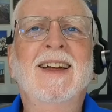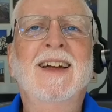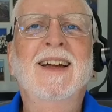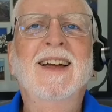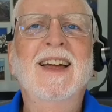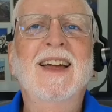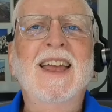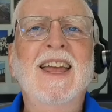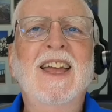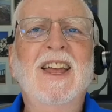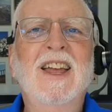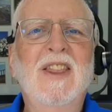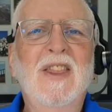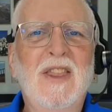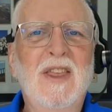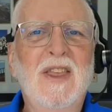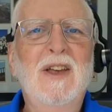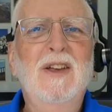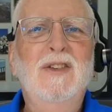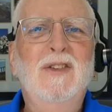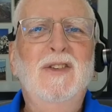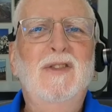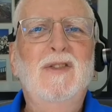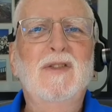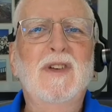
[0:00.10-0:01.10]
In
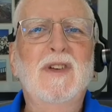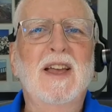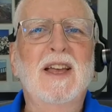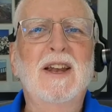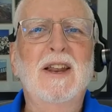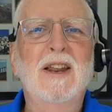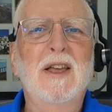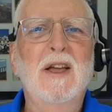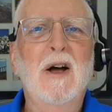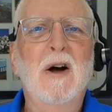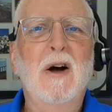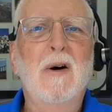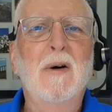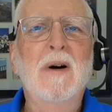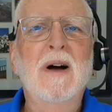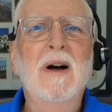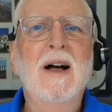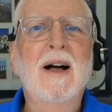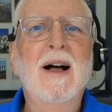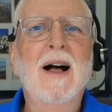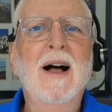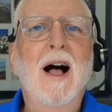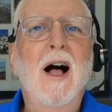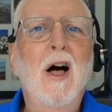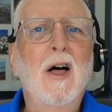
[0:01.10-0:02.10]
this video,
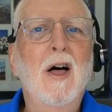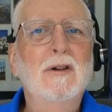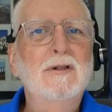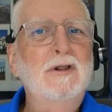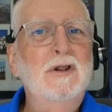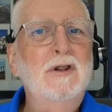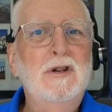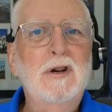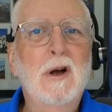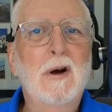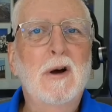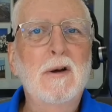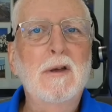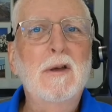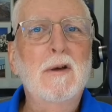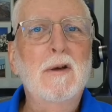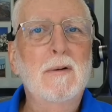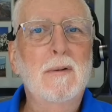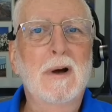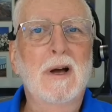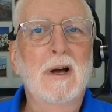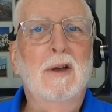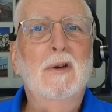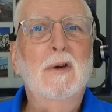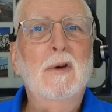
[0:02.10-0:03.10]
I'll show you
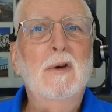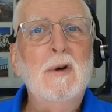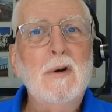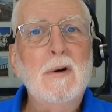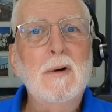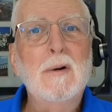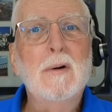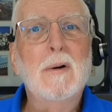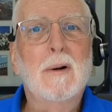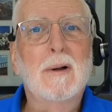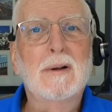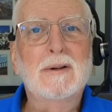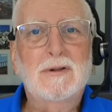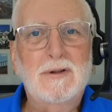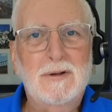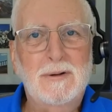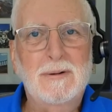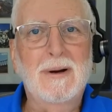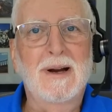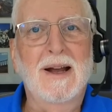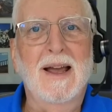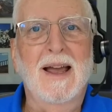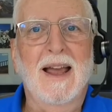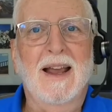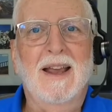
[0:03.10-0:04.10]
a cool
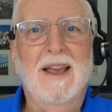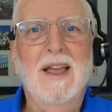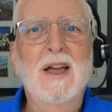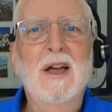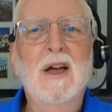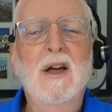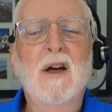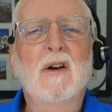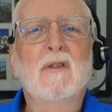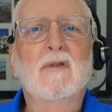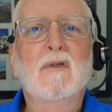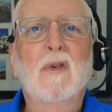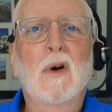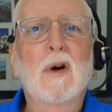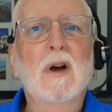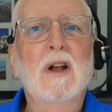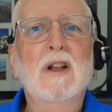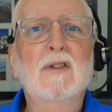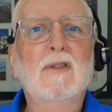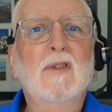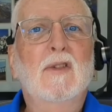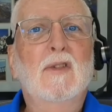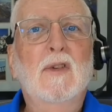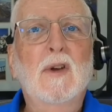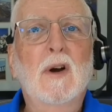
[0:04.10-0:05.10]
trick for
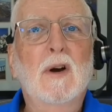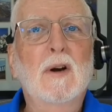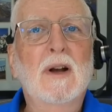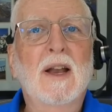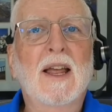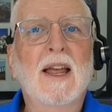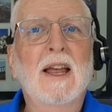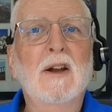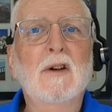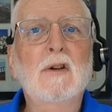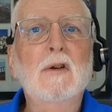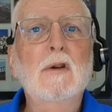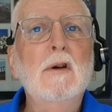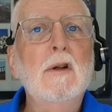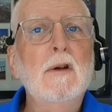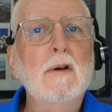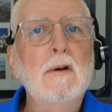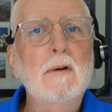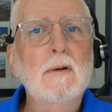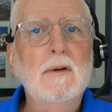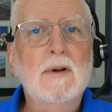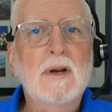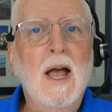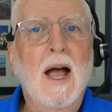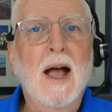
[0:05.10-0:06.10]
inserting
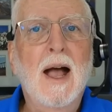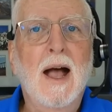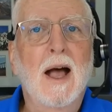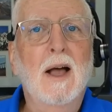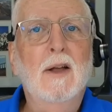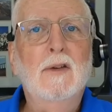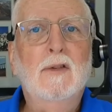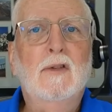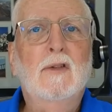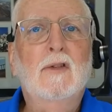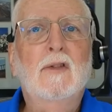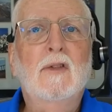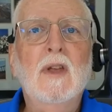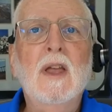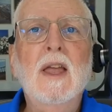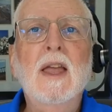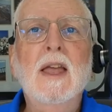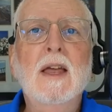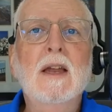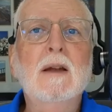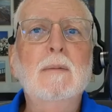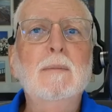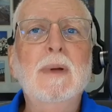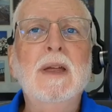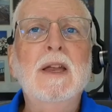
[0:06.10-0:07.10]
new tasks
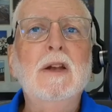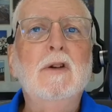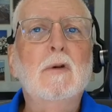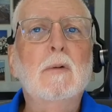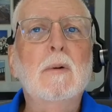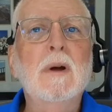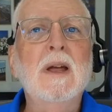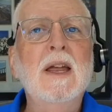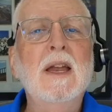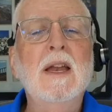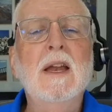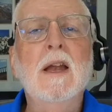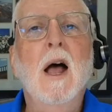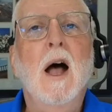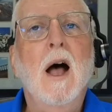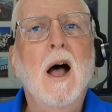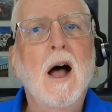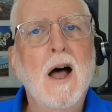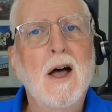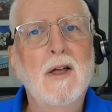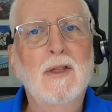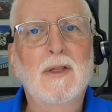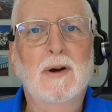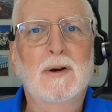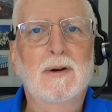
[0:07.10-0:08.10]
in between
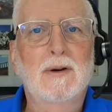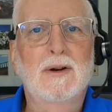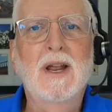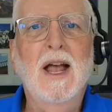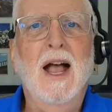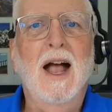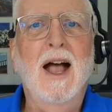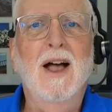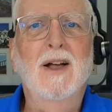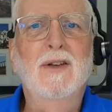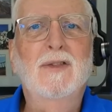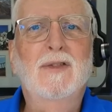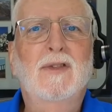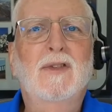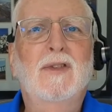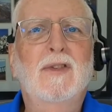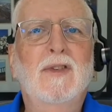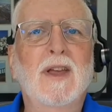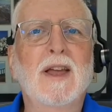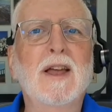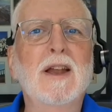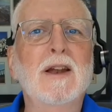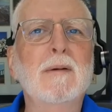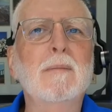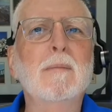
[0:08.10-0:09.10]
other tasks
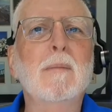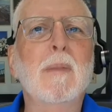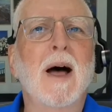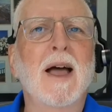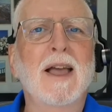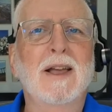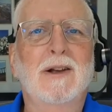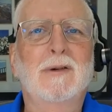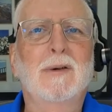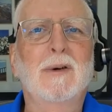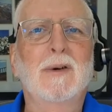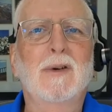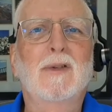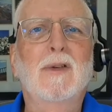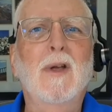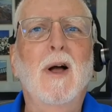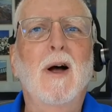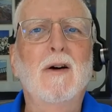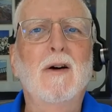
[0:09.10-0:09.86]
in Microsoft